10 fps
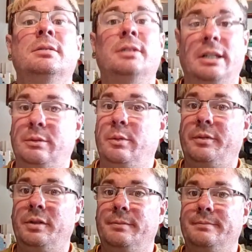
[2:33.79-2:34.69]
So that's what
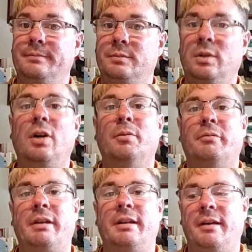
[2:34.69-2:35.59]
we've done. Well, not
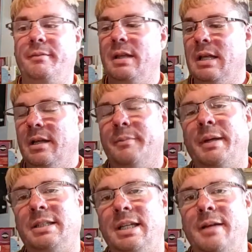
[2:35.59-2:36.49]
upgrade.
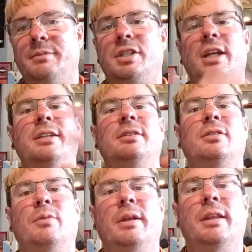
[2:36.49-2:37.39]
Basically, I'm changing
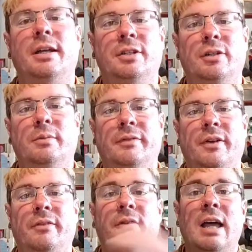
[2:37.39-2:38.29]
the way that I do my
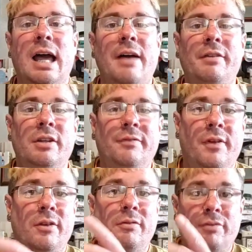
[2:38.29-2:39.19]
phone. Having a
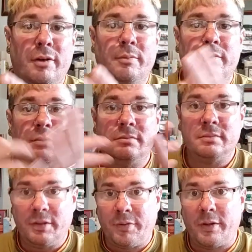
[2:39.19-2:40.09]
phone from
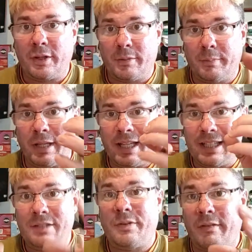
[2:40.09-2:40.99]
the phone company
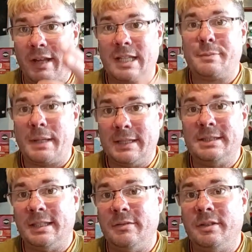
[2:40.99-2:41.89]
is very
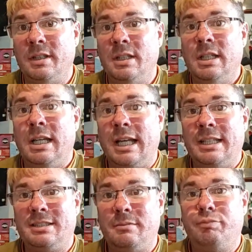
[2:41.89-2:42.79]
expensive.
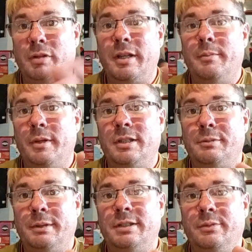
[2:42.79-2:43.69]
It's probably the most
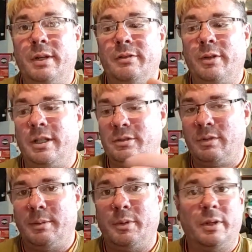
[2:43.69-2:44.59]
expensive way of doing it. So
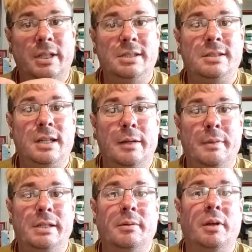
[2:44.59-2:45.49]
what I'm doing this
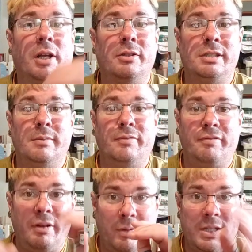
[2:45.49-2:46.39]
time is I'm going to go
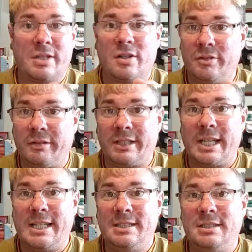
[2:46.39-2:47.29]
SIM-free when this contract
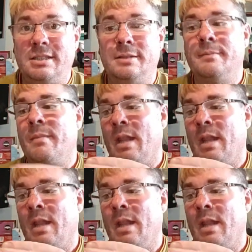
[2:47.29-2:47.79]
ends.